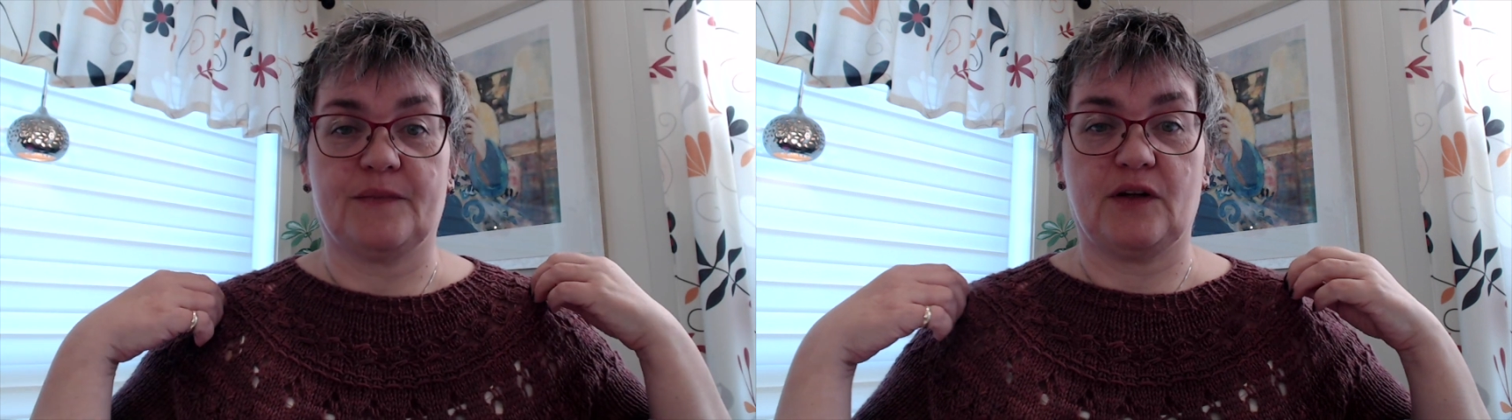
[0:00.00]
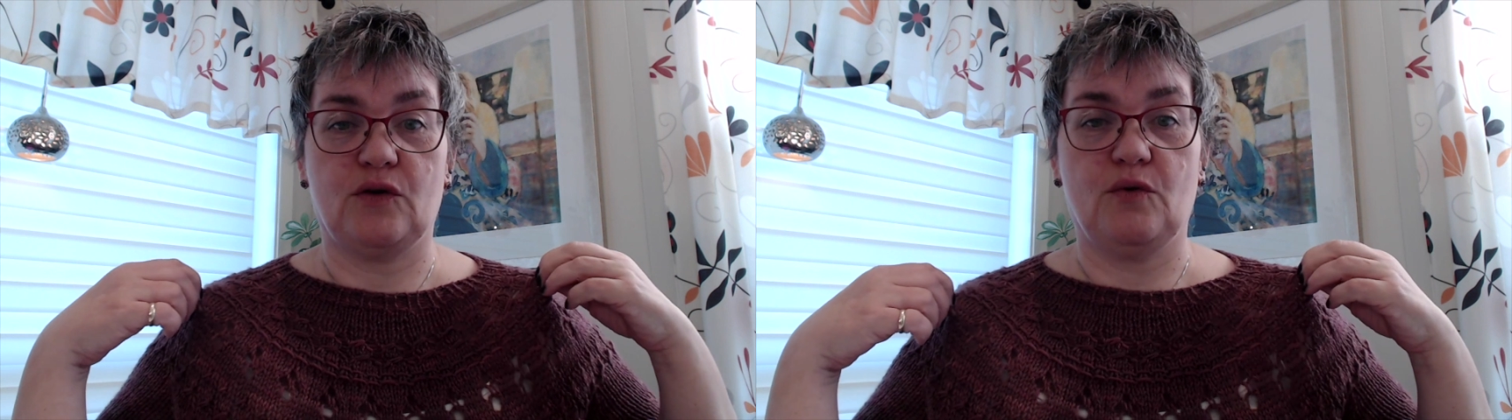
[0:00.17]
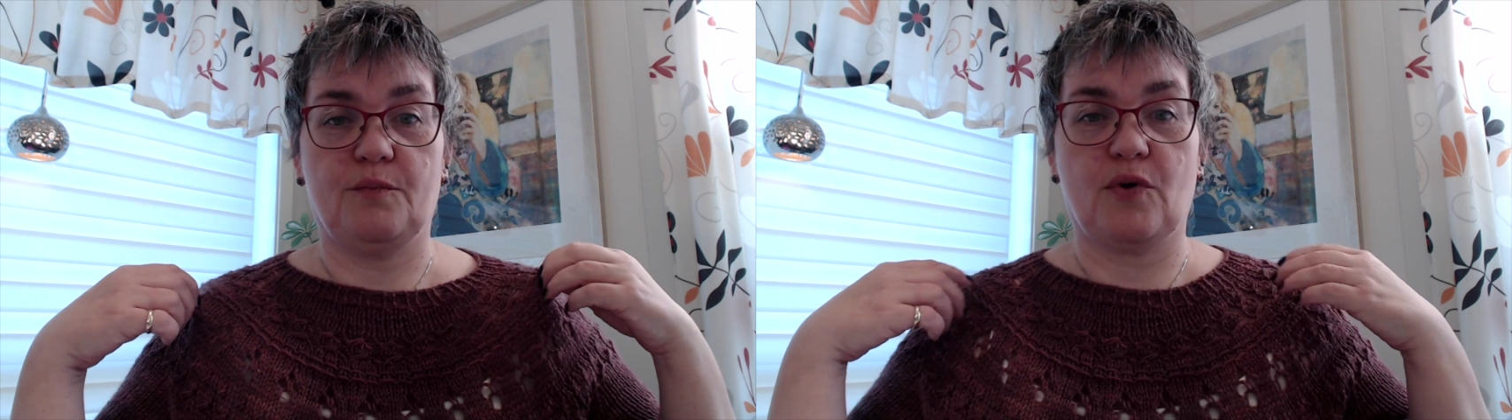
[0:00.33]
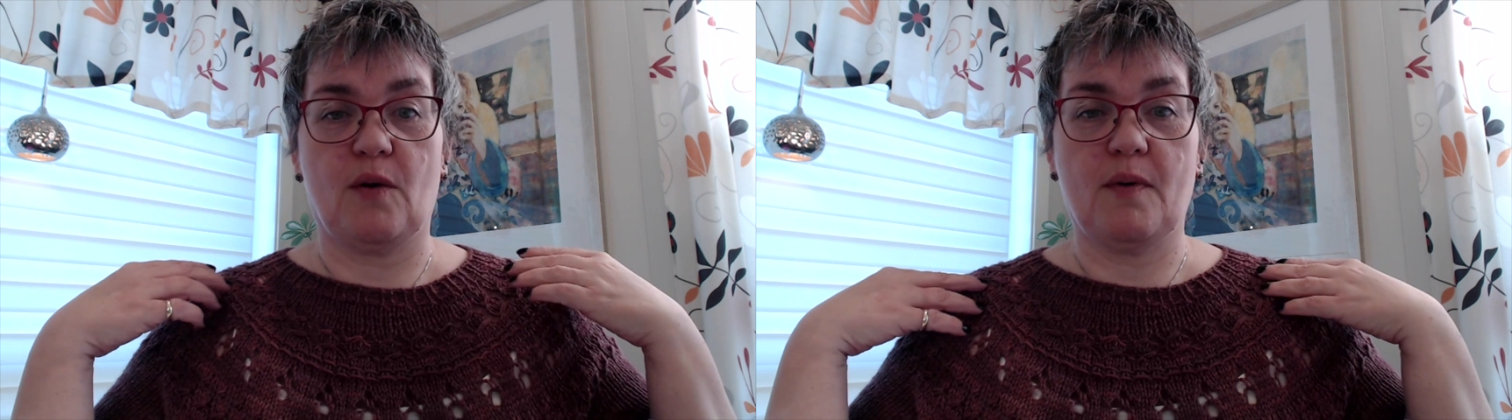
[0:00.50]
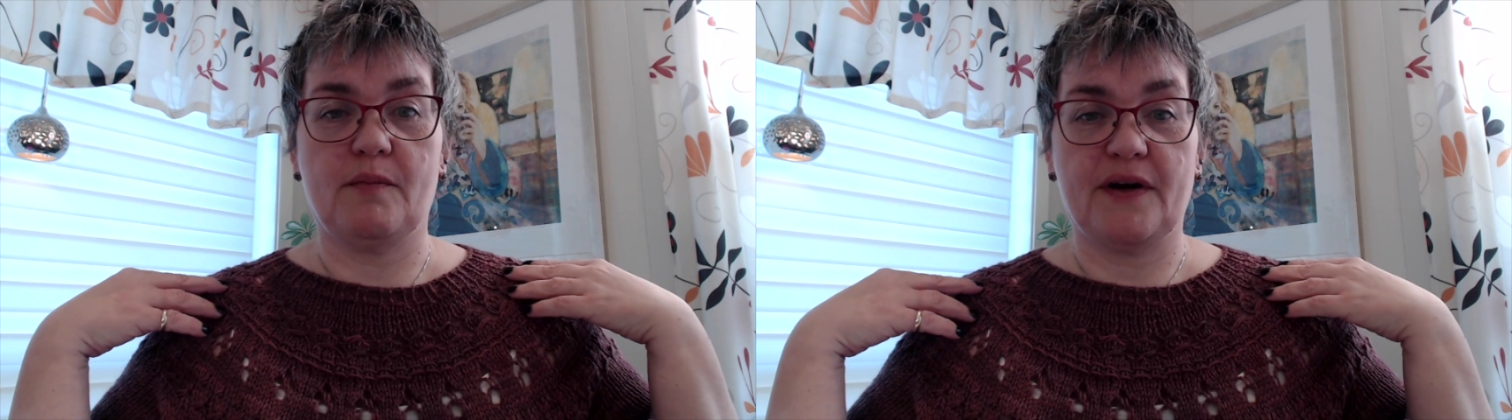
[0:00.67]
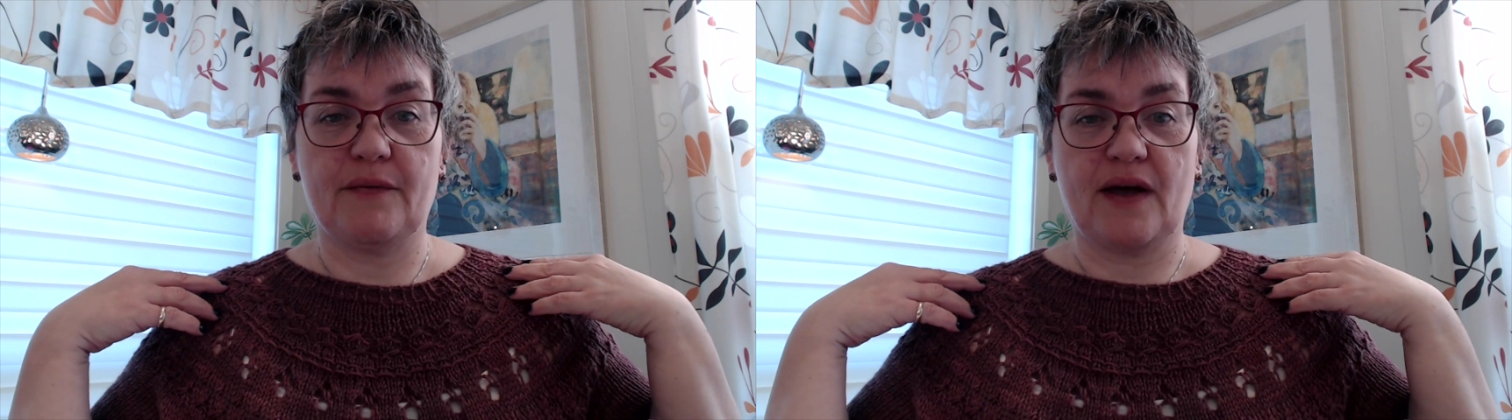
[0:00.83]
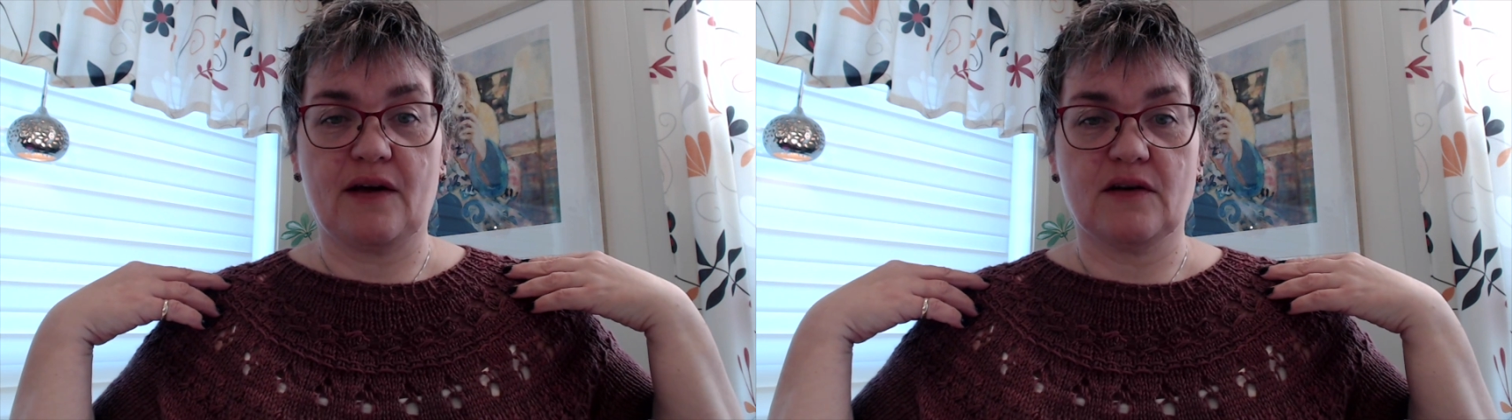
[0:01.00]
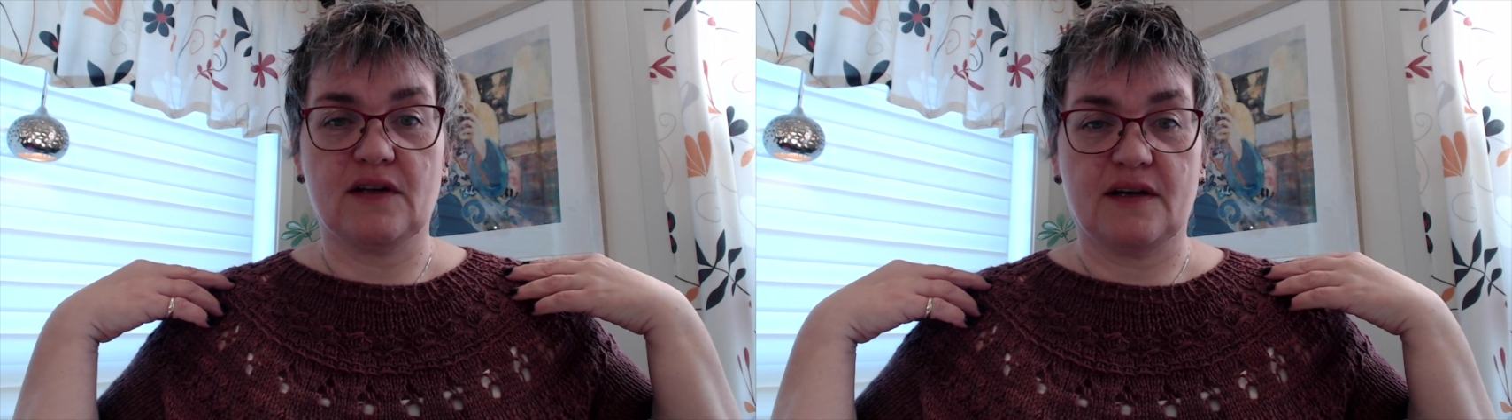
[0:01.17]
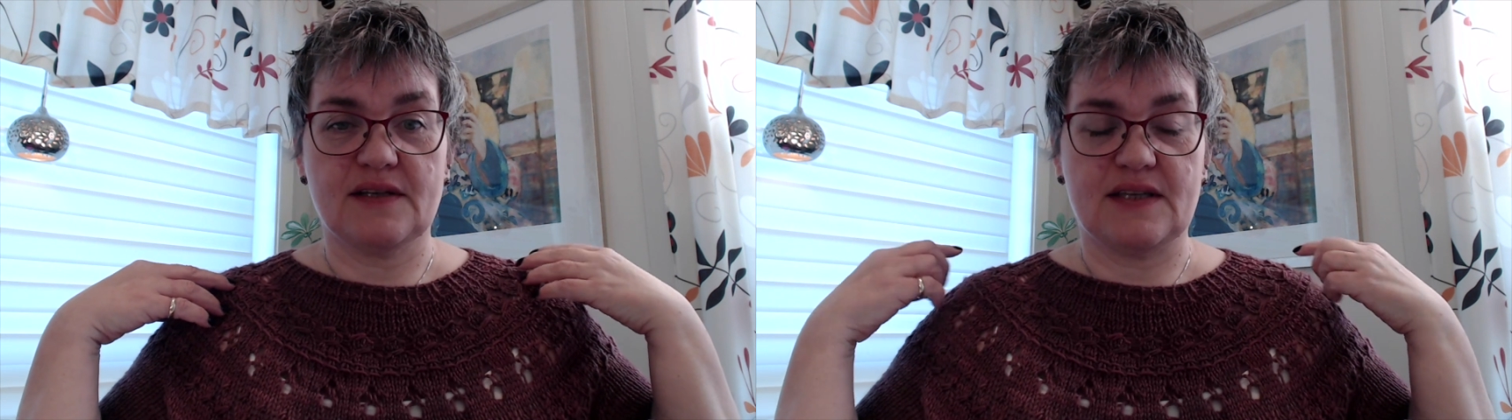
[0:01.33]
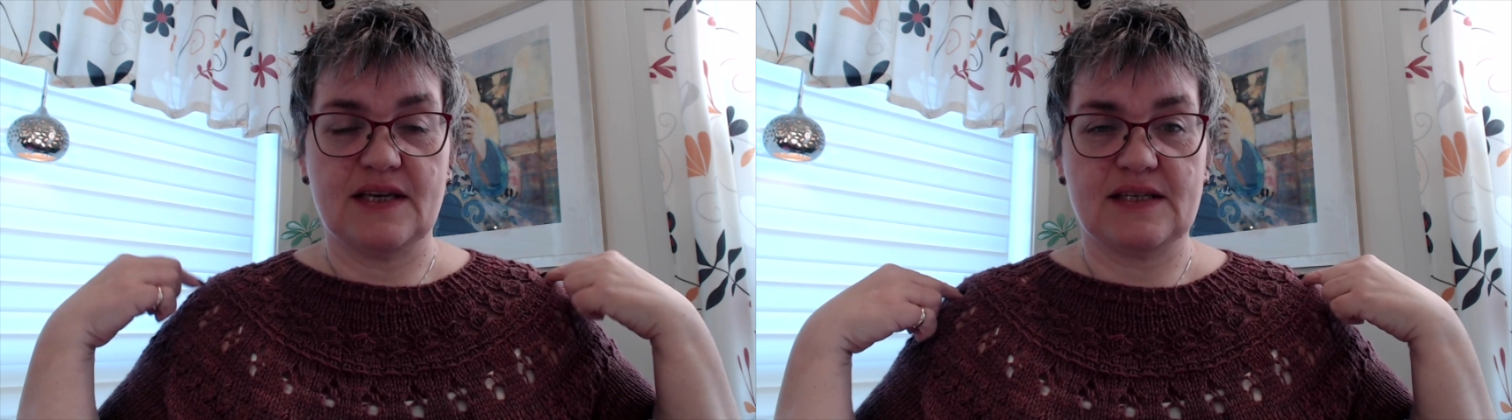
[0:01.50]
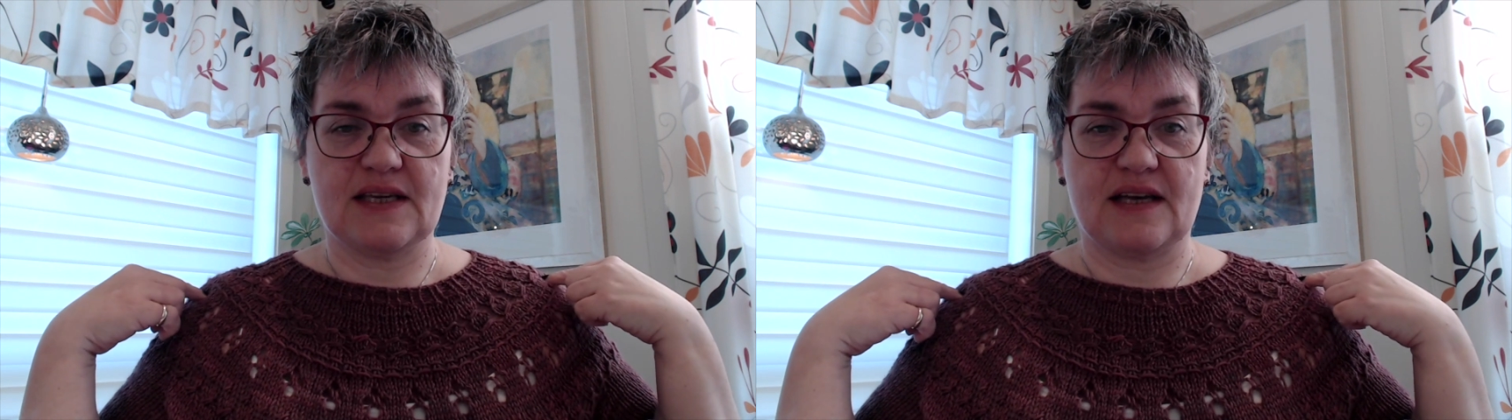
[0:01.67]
You probably recognize this